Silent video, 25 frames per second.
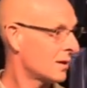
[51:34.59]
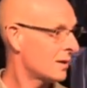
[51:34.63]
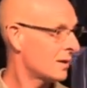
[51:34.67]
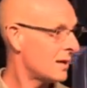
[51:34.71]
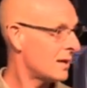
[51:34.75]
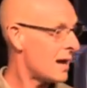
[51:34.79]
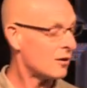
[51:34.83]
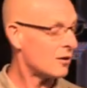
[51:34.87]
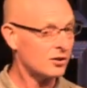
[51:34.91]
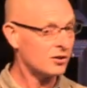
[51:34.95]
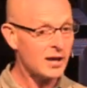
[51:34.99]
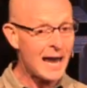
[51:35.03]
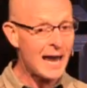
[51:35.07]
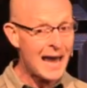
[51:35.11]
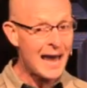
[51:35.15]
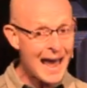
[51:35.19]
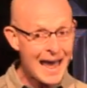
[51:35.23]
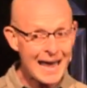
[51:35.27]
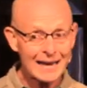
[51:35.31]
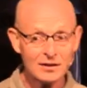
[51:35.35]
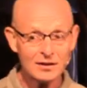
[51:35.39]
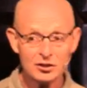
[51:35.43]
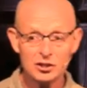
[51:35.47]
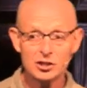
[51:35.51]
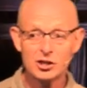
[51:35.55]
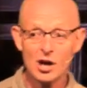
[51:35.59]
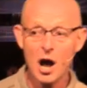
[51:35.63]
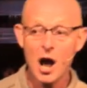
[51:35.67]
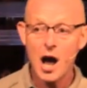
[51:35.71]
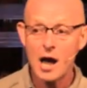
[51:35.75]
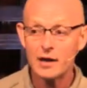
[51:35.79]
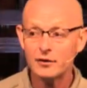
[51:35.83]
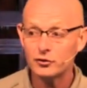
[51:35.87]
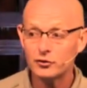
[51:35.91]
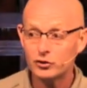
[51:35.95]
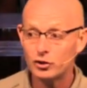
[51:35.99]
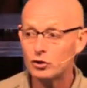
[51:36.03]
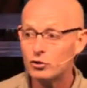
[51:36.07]
Now, can
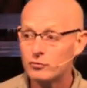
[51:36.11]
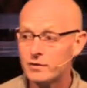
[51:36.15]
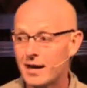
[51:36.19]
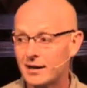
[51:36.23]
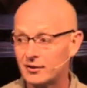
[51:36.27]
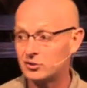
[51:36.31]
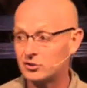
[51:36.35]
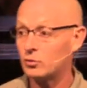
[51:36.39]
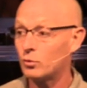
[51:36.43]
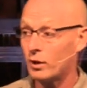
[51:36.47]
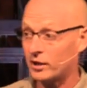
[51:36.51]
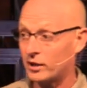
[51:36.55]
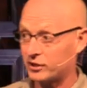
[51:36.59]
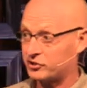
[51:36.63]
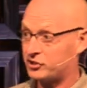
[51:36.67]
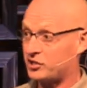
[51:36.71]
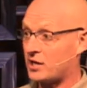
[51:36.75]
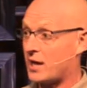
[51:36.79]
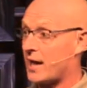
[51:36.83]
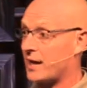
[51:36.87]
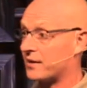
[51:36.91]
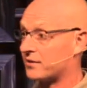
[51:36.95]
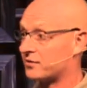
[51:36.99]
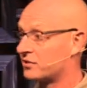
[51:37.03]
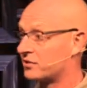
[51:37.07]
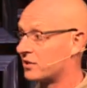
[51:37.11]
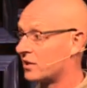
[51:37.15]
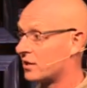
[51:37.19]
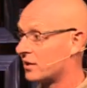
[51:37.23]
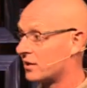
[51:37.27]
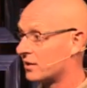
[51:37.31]
God do that to us? Yes.